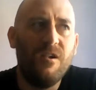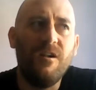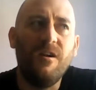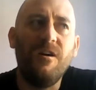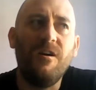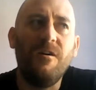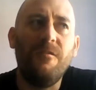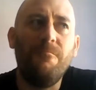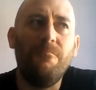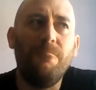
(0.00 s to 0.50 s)

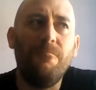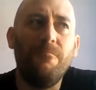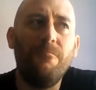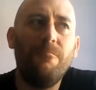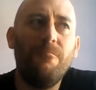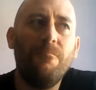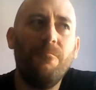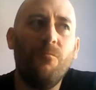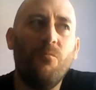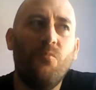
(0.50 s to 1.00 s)

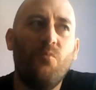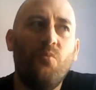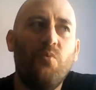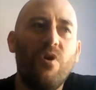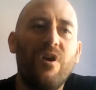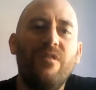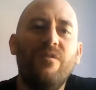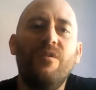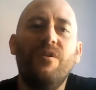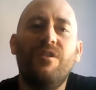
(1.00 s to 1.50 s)

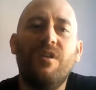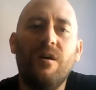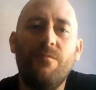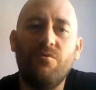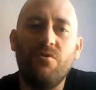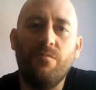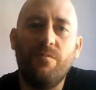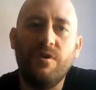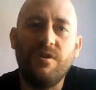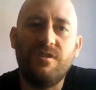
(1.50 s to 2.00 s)
win the
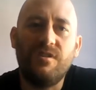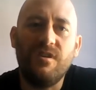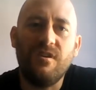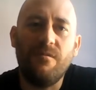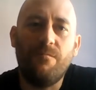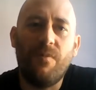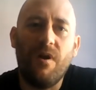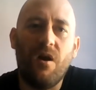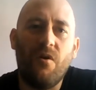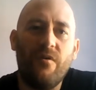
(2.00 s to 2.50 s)

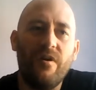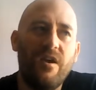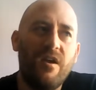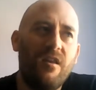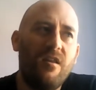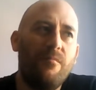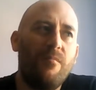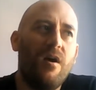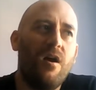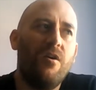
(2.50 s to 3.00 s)
WBC belt
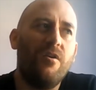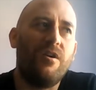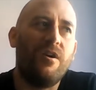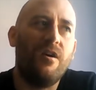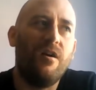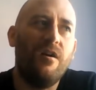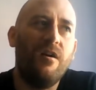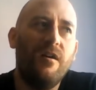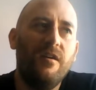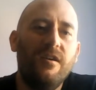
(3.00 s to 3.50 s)
in
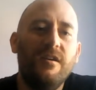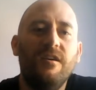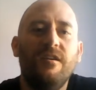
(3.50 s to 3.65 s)
America,